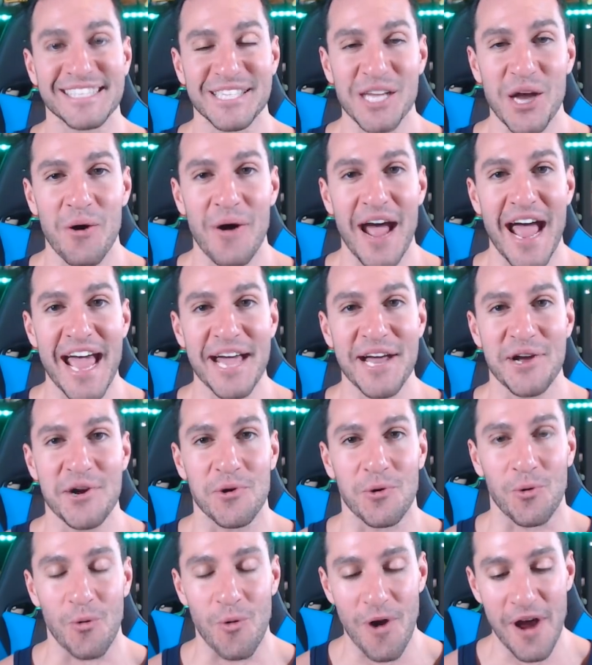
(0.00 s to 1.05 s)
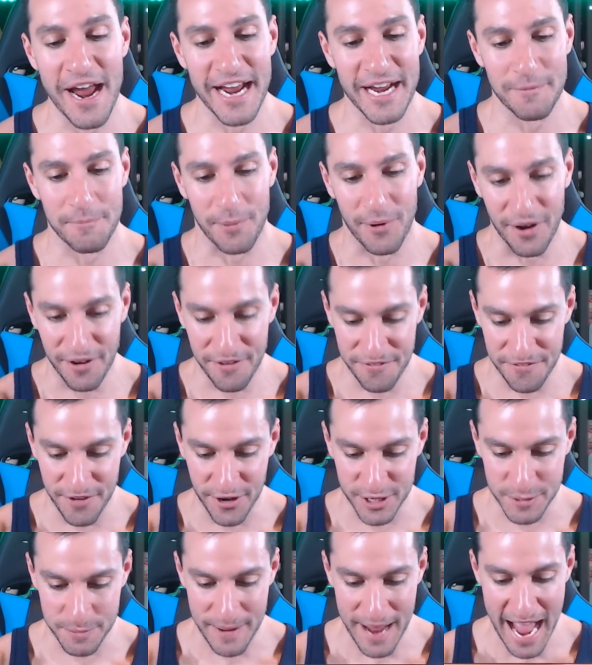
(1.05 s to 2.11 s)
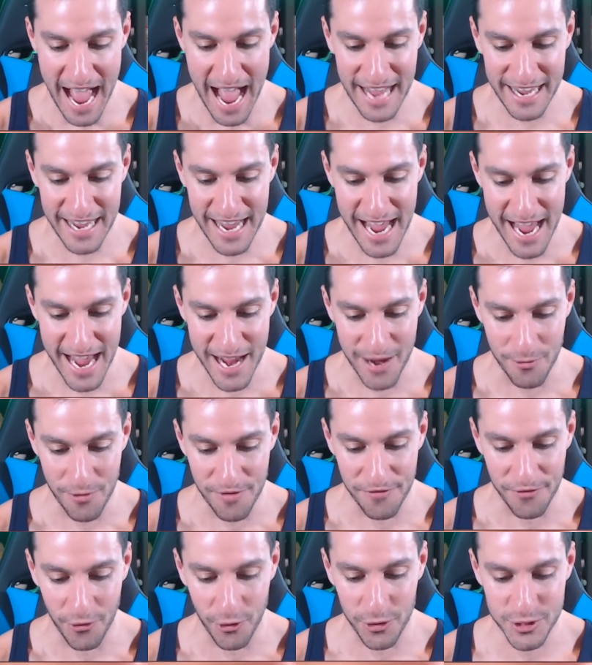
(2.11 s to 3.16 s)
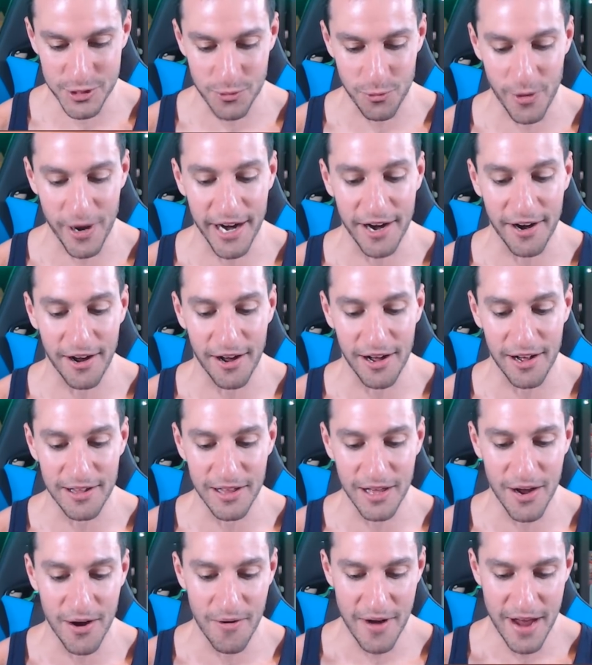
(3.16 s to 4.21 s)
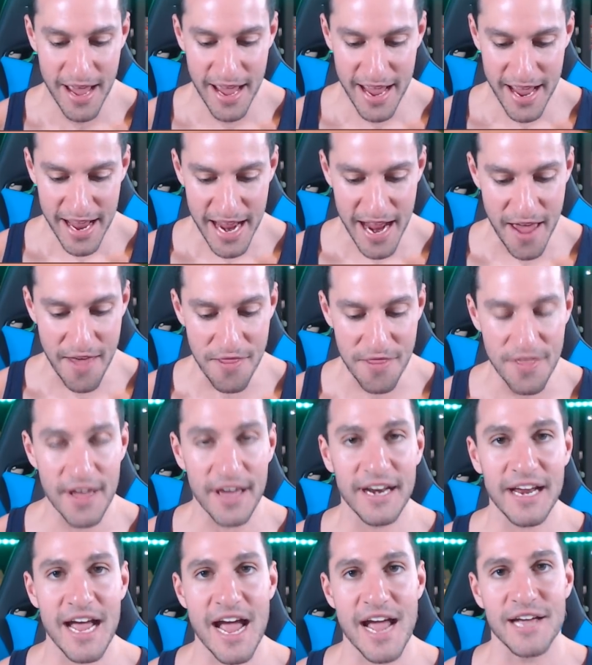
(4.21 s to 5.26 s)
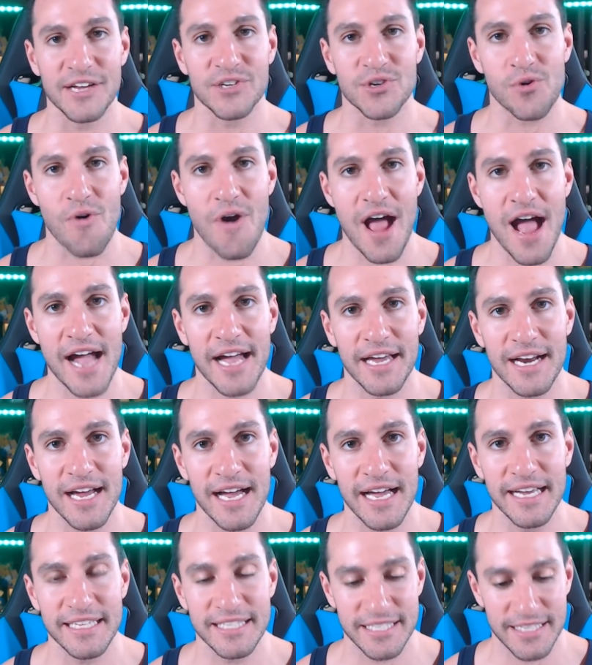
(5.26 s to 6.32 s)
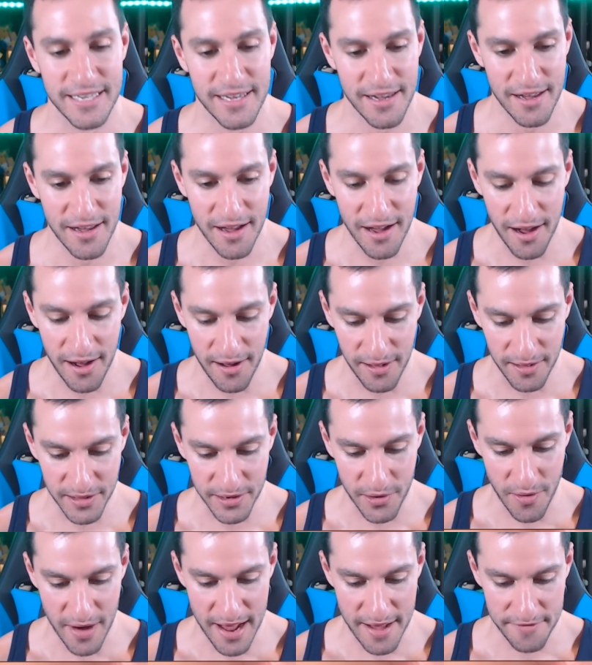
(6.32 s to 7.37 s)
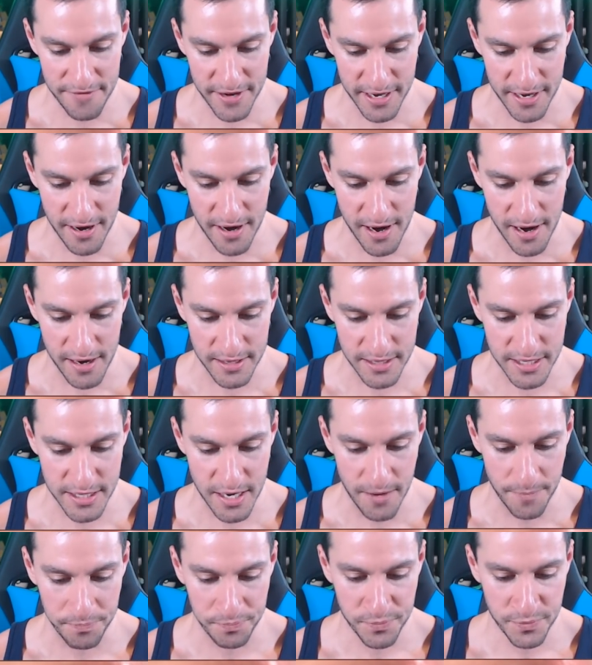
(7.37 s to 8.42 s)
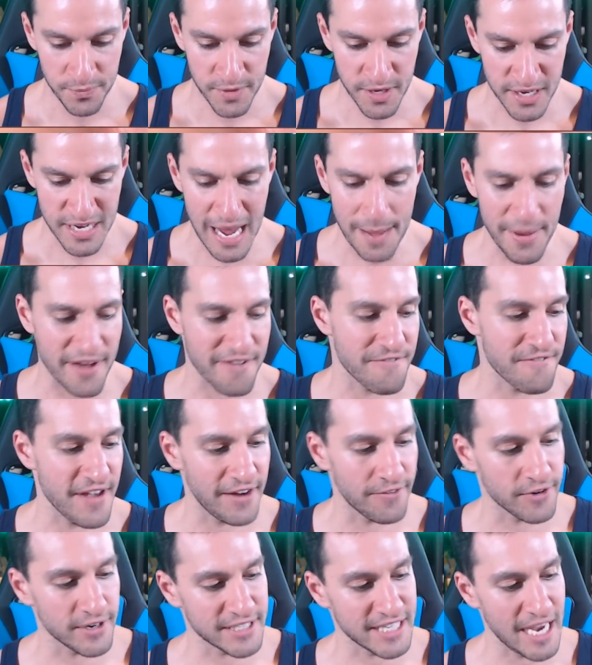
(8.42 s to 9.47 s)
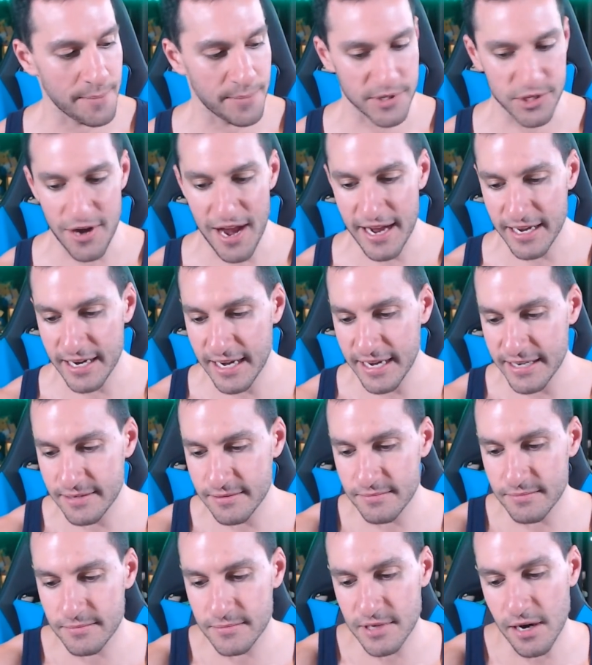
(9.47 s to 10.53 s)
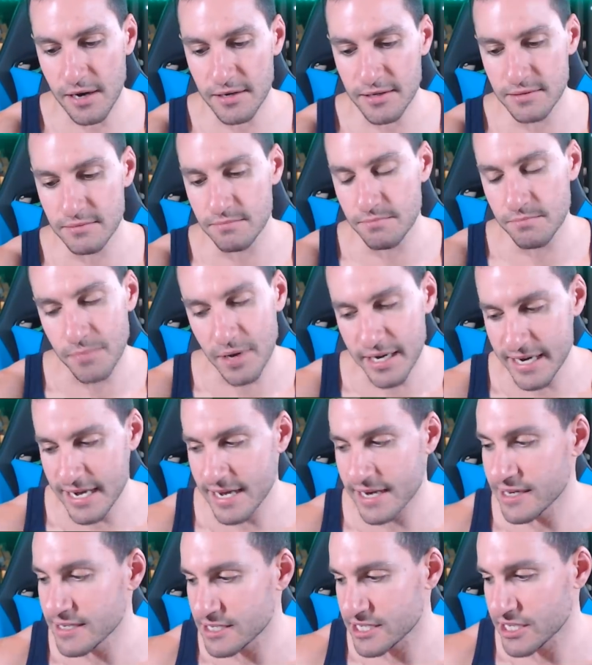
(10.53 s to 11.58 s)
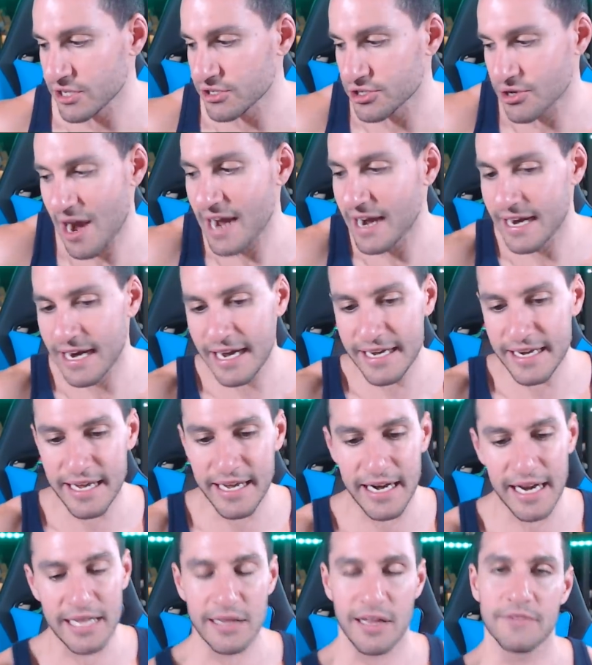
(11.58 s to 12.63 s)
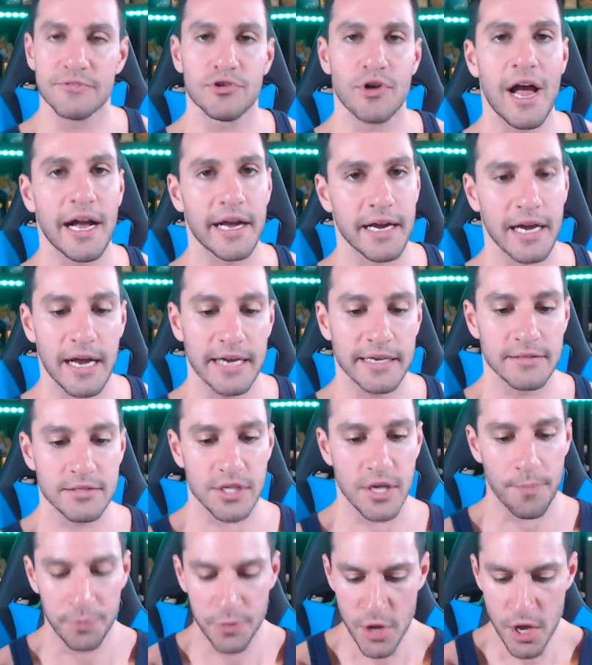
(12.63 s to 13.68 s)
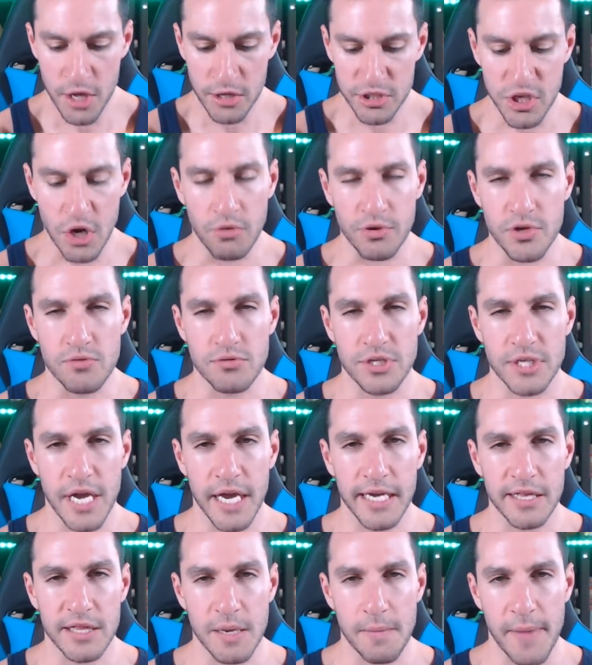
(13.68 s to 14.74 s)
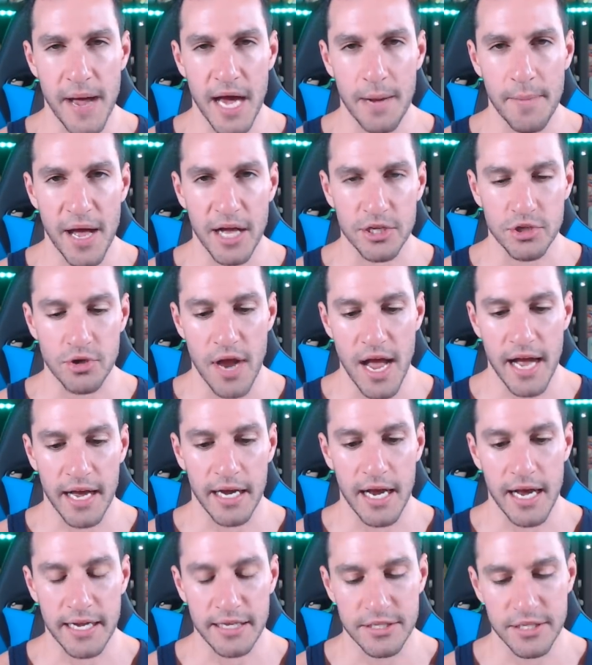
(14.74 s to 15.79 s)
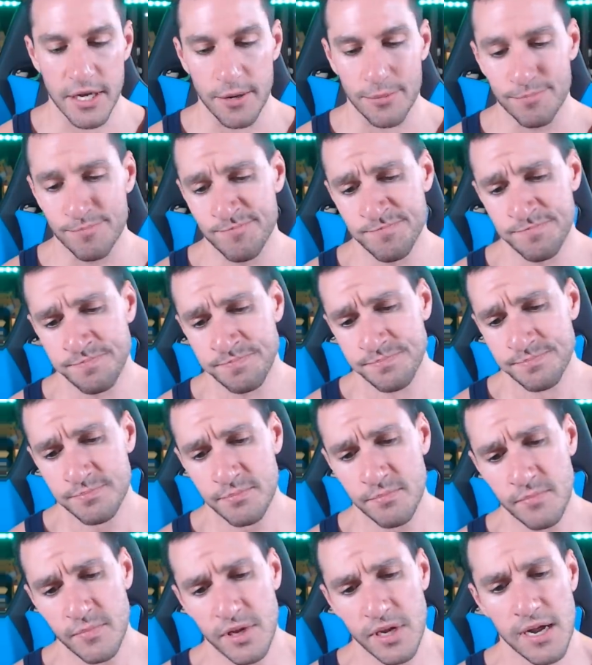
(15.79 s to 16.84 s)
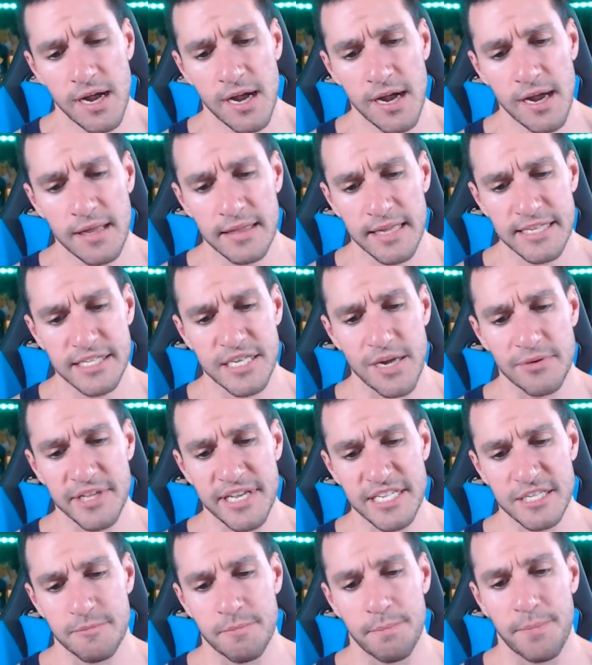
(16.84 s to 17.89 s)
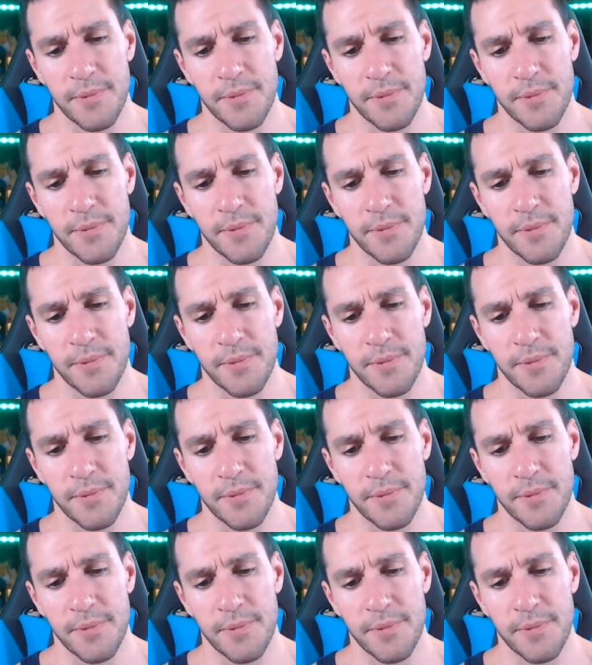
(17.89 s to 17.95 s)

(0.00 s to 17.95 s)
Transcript: So a great perfect pack, a reverse rare holo, and then a Dragonite holographic card. So not my favorite type of Dragonite card, but it is still Dragonite and I love Dragonite. So don't you say anything bad about Dragonite. So uh, let's go with this.